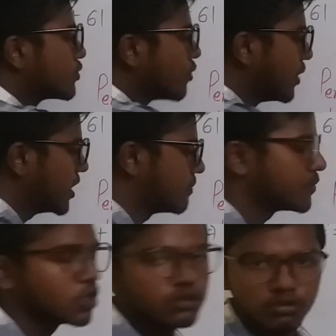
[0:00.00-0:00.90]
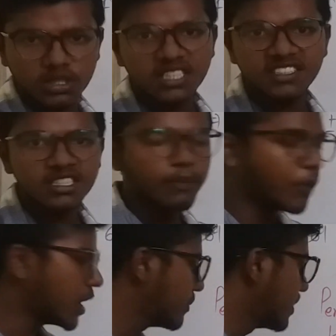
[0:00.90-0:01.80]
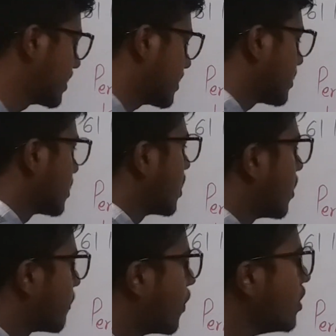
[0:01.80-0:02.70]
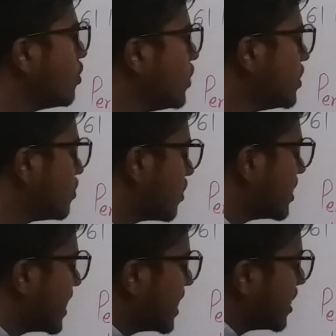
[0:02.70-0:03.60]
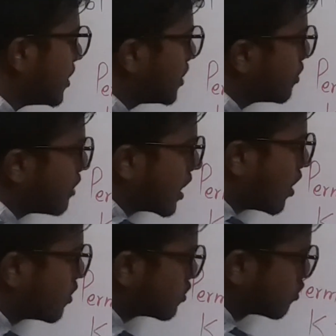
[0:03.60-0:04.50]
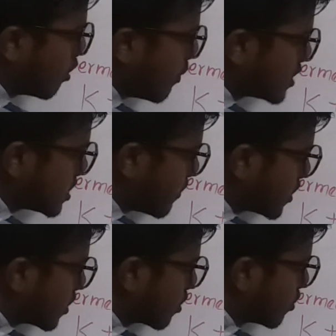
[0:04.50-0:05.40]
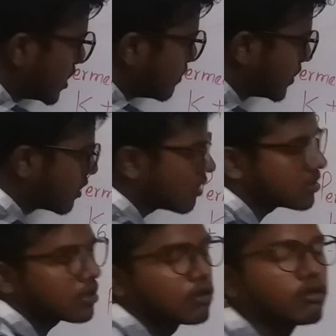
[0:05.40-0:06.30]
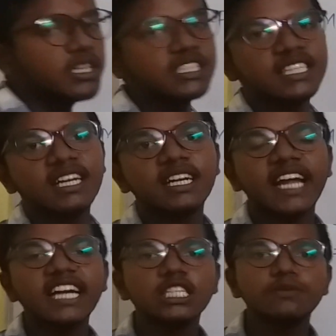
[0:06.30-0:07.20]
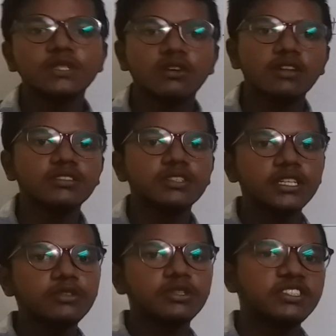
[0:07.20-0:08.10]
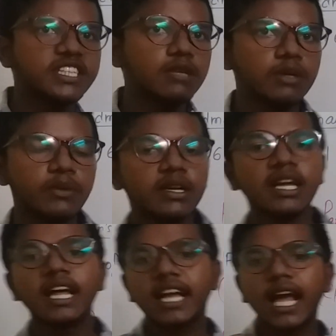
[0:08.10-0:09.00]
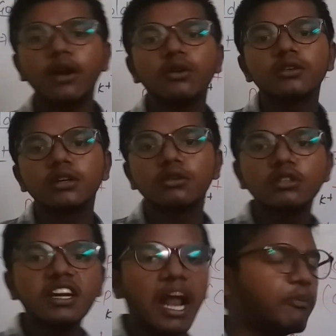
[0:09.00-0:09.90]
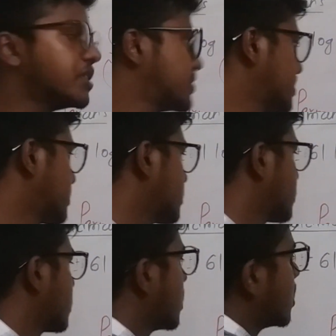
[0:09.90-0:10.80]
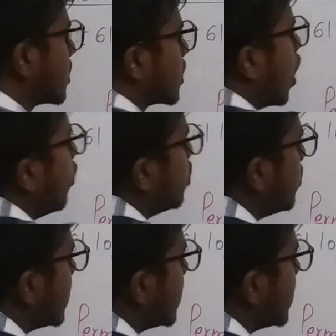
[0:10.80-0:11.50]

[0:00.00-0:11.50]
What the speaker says: sodium. So this is the permeability. But we do not take into account so much about the chlorine, because the chlorine channel that is being concentrated on the cell membrane cannot undergo the rapid change. Now we